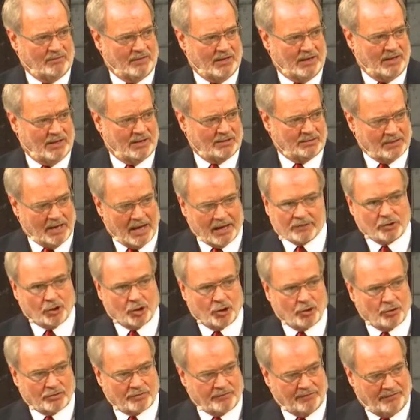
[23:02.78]
programmed that
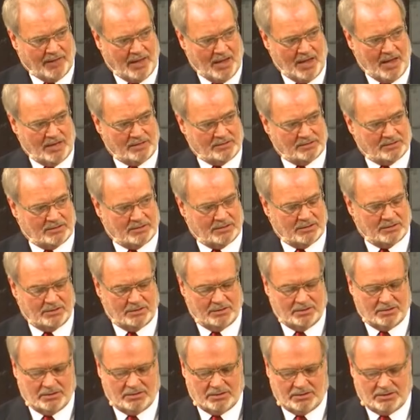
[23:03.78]
way. They had not
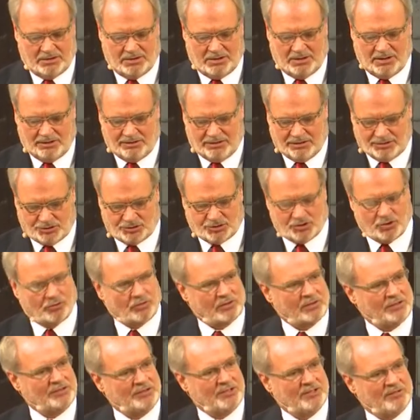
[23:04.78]
learned that,
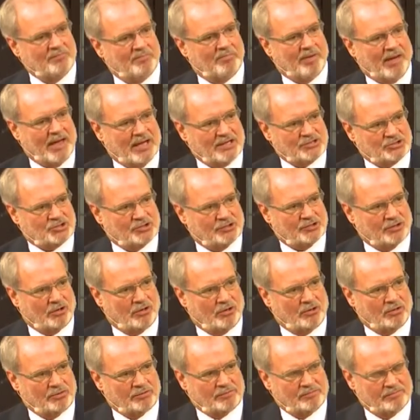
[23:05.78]
and they
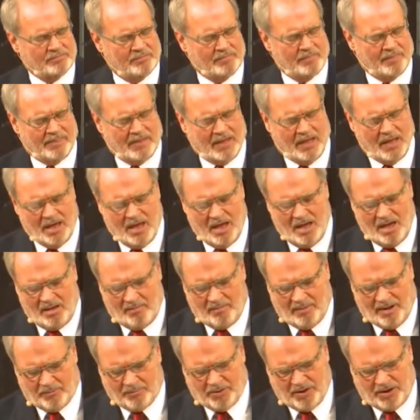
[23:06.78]
certainly didn't pass it
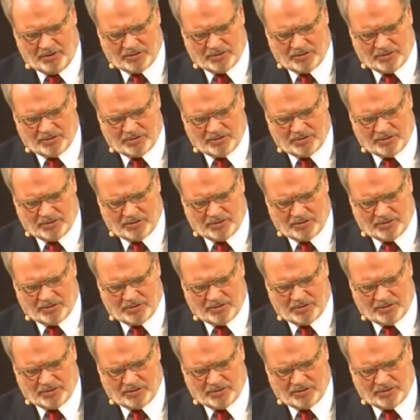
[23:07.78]
on.